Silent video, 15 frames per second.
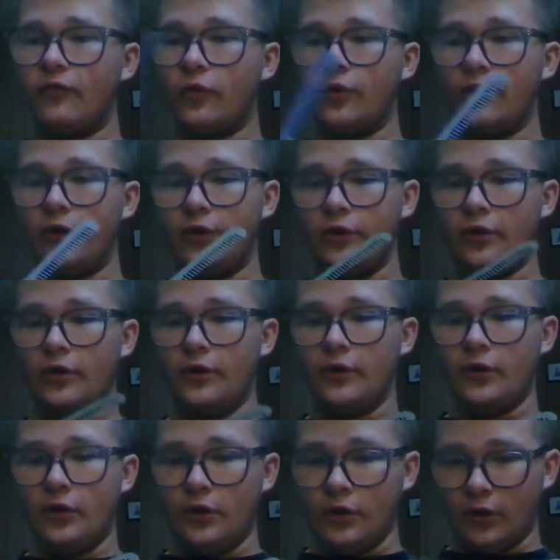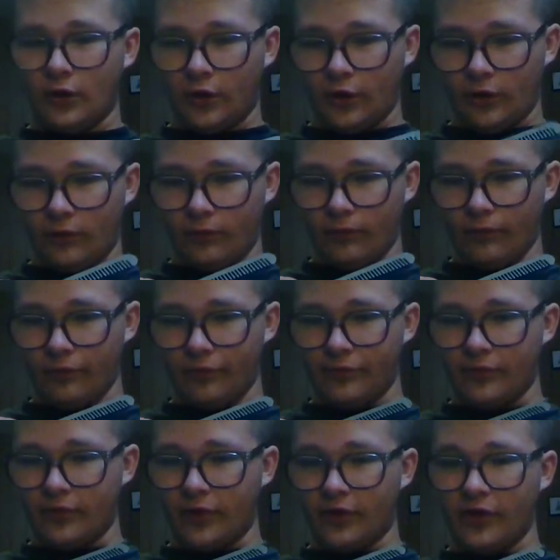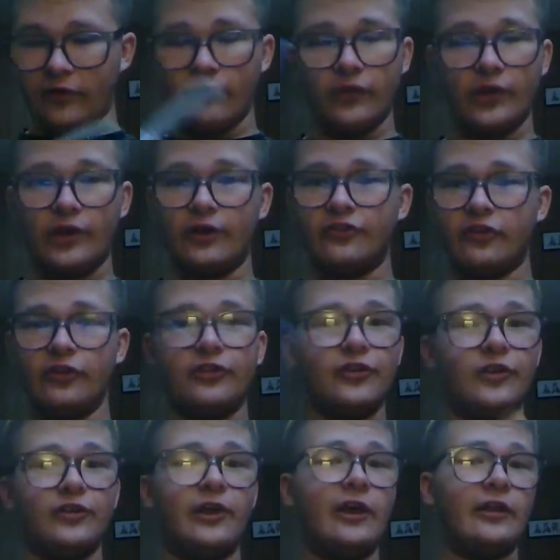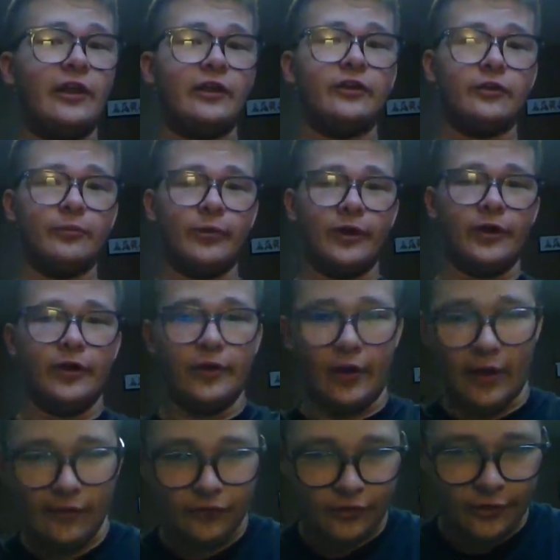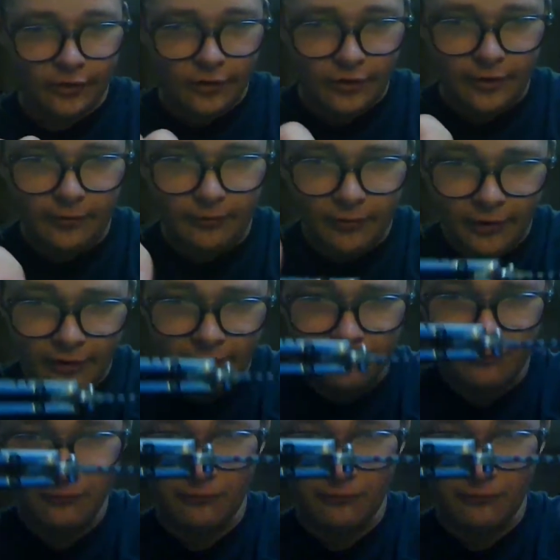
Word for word: for. Um, I didn't realize it till a day later, but after I got it, but